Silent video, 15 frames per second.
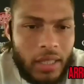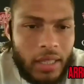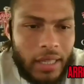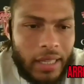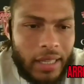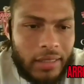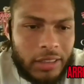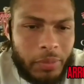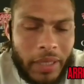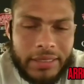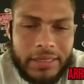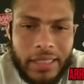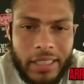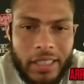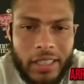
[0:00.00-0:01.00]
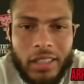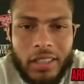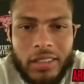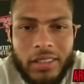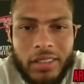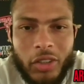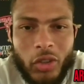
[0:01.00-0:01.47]
and especially
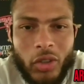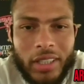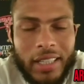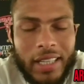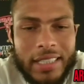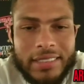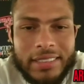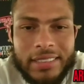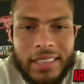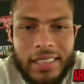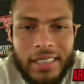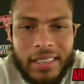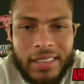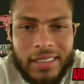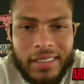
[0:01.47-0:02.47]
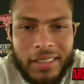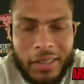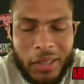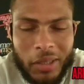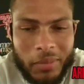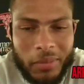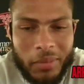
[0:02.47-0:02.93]
here, you know, in Kansas City,
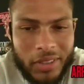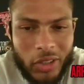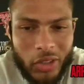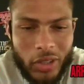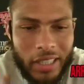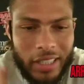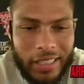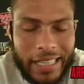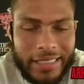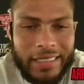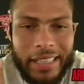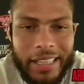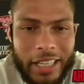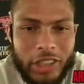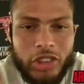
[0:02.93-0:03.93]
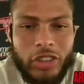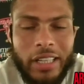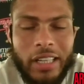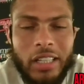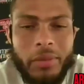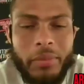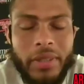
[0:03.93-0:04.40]
uh, you know, they're like that extra
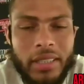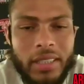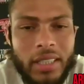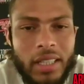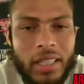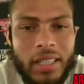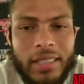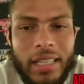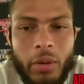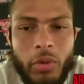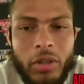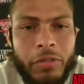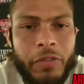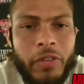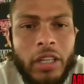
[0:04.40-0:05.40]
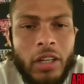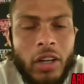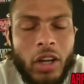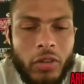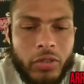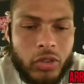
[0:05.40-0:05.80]
element that we feed off.